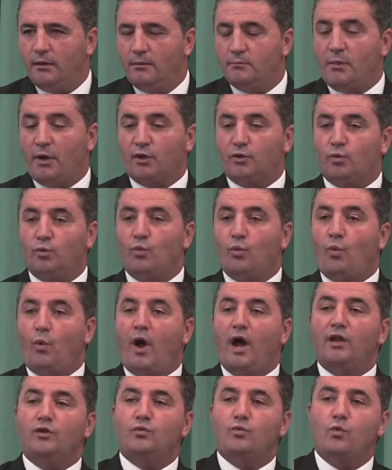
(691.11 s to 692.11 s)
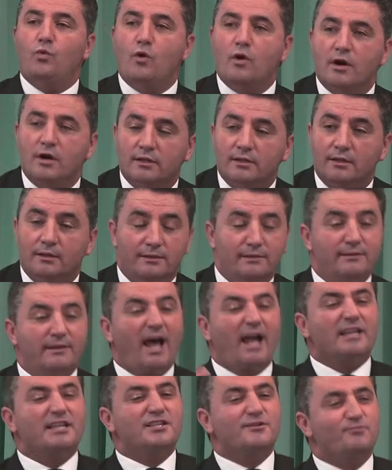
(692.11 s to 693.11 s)
But one word
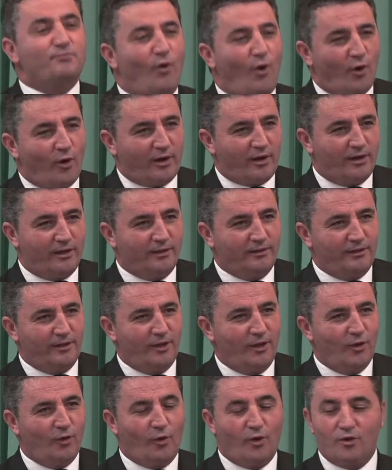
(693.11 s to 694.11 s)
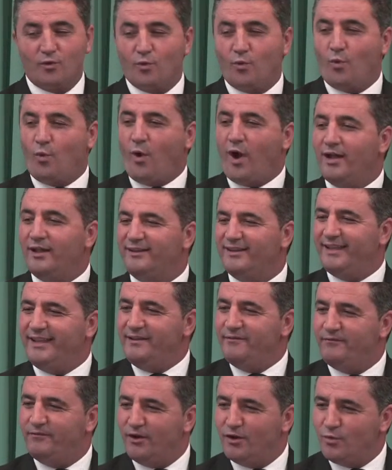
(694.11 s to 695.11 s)
not spoken, or one
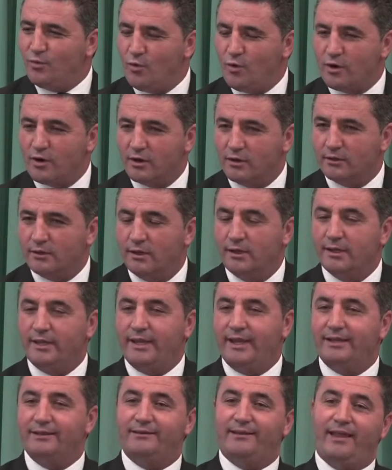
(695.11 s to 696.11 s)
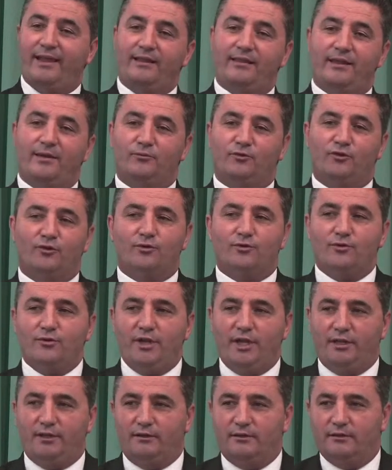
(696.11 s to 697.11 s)
evil word, can take them to
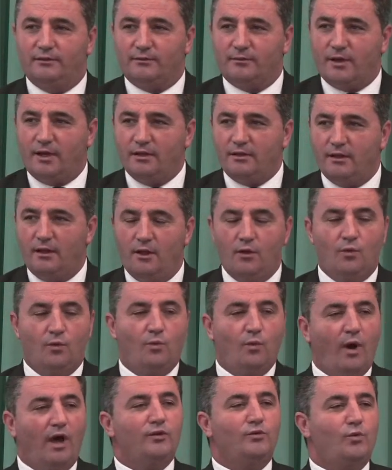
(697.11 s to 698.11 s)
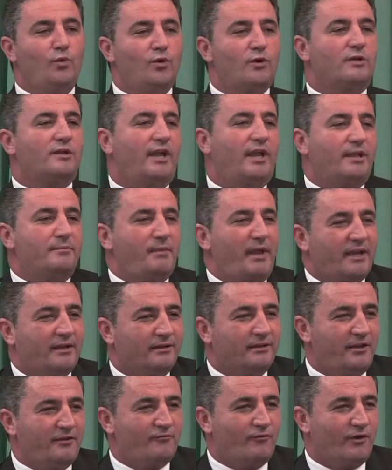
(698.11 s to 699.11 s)
ruin, right? One word can make a
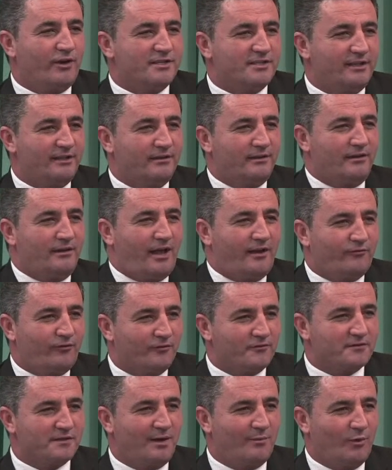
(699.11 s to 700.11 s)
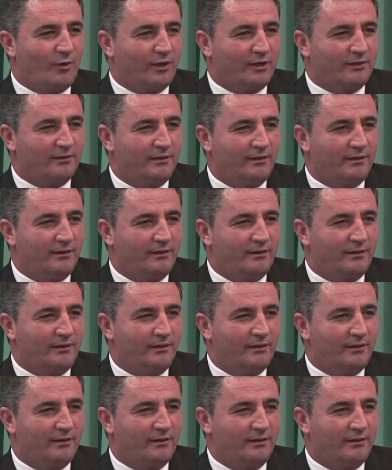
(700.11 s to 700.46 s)
difference in the life of someone.